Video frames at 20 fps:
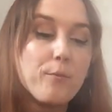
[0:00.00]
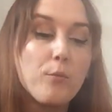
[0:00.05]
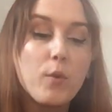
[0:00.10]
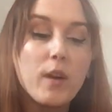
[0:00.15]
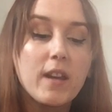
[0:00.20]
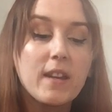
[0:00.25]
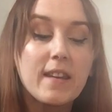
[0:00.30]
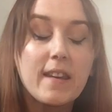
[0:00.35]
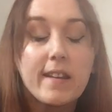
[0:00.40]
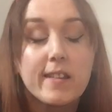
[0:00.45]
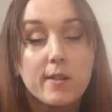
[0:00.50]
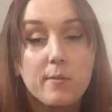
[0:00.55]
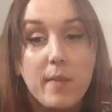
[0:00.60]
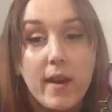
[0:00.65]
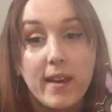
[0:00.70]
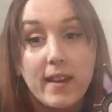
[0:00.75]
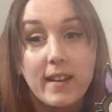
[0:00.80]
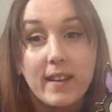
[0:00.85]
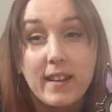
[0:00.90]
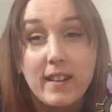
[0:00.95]
we need to
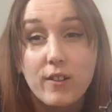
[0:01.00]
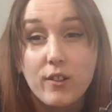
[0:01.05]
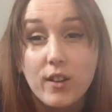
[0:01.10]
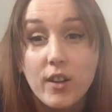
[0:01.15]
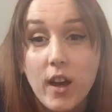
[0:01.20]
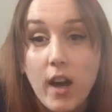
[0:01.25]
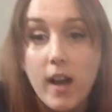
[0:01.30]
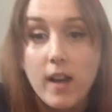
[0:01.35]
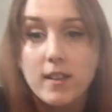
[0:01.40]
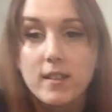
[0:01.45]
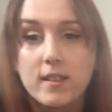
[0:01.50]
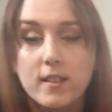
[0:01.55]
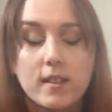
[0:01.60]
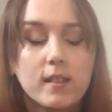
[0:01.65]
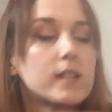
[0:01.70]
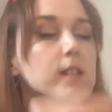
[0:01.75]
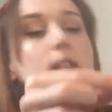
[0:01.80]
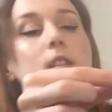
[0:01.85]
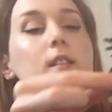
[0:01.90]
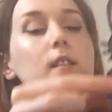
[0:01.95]
make a little cut,
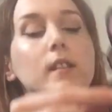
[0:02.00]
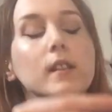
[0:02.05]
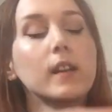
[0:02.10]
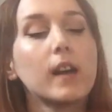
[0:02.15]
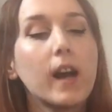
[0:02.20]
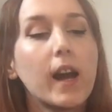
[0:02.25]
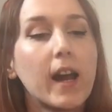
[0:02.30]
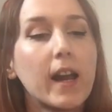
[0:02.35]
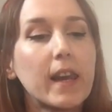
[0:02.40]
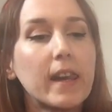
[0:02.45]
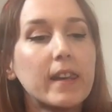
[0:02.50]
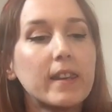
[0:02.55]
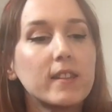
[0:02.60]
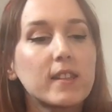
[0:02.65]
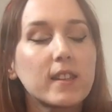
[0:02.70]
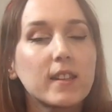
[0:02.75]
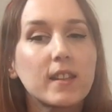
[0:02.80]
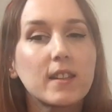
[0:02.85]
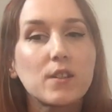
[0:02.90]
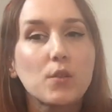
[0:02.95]
and
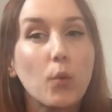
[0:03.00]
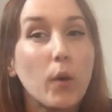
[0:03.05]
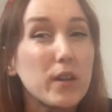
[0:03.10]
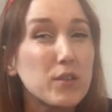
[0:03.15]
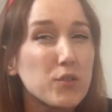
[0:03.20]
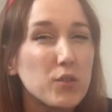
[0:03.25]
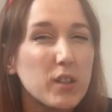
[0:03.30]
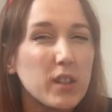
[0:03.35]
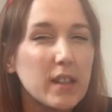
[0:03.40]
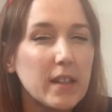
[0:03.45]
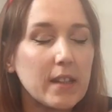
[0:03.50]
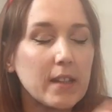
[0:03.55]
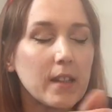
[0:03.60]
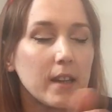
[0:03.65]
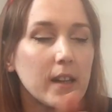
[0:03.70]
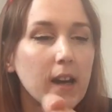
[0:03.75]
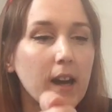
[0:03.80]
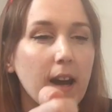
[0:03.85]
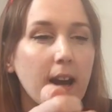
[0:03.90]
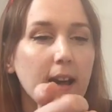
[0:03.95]
it's quite tricky,
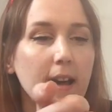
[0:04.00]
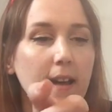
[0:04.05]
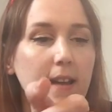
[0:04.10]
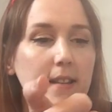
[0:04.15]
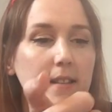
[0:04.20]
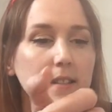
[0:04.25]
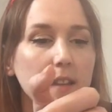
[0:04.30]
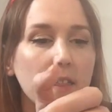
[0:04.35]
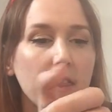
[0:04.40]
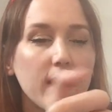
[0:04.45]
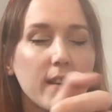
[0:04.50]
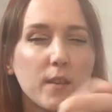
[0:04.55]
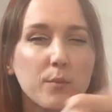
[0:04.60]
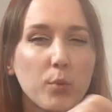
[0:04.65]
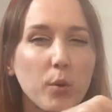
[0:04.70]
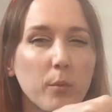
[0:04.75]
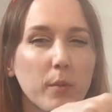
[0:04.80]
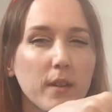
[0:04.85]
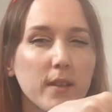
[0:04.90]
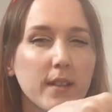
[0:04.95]
and I think it's
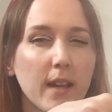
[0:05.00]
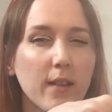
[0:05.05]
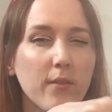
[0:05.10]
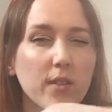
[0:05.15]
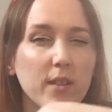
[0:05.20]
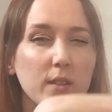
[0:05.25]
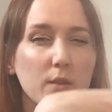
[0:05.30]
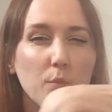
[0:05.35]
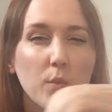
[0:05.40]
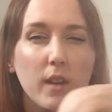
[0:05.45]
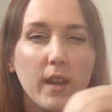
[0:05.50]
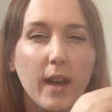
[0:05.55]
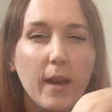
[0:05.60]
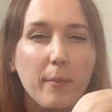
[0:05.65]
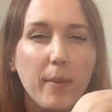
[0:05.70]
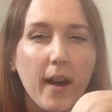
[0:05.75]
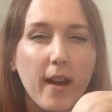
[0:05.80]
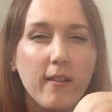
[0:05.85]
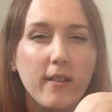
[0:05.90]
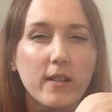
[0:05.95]
probably safest if we
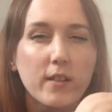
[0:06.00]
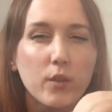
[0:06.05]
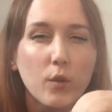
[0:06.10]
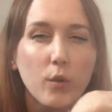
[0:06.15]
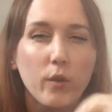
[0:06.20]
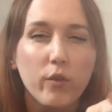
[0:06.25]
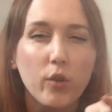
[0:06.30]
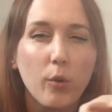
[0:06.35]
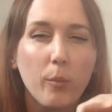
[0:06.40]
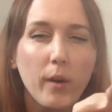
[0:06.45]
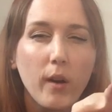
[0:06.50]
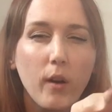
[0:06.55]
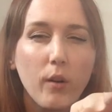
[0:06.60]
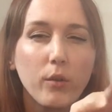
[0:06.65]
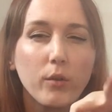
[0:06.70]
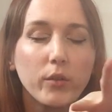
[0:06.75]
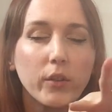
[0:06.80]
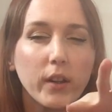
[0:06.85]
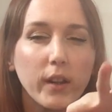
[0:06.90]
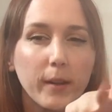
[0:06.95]
get parents, or if you're a bit
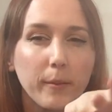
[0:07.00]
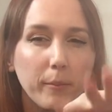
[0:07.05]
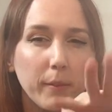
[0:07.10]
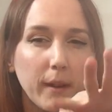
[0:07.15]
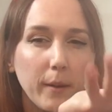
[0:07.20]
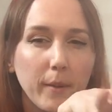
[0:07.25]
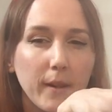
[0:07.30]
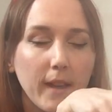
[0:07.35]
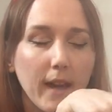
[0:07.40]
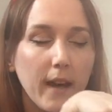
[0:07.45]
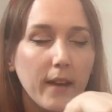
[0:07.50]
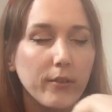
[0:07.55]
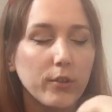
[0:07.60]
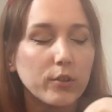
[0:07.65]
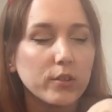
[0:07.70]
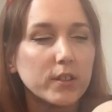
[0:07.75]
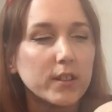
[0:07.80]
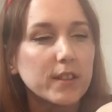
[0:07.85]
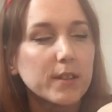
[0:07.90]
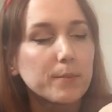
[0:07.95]
older, be a bit careful
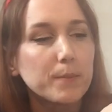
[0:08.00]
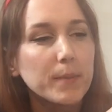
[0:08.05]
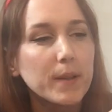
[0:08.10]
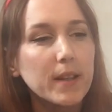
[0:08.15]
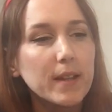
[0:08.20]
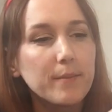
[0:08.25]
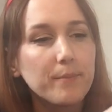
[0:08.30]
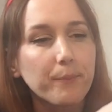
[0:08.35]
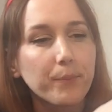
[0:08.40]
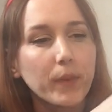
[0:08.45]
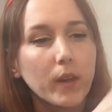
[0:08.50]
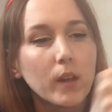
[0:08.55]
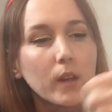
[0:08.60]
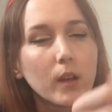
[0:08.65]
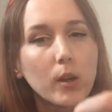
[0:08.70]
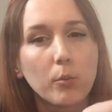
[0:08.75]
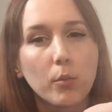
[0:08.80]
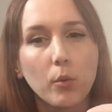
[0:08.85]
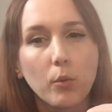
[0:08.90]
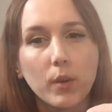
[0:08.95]
on this bit,
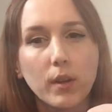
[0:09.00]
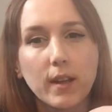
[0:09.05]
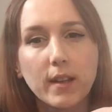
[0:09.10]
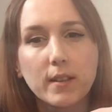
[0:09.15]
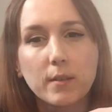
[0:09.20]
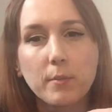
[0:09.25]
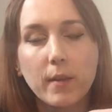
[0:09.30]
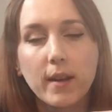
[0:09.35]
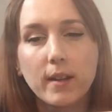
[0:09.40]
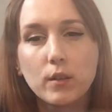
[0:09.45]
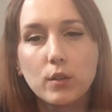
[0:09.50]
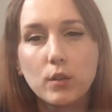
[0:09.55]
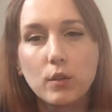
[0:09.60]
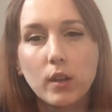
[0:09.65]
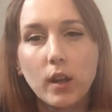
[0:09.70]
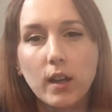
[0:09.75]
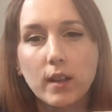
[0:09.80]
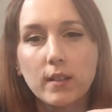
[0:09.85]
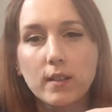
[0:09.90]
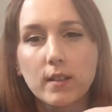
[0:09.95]
but we need to make 2
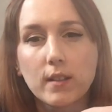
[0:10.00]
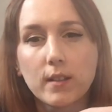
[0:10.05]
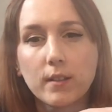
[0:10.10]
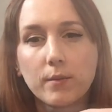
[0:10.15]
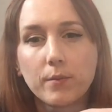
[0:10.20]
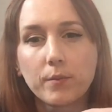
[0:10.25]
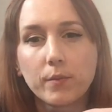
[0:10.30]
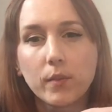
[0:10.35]
cuts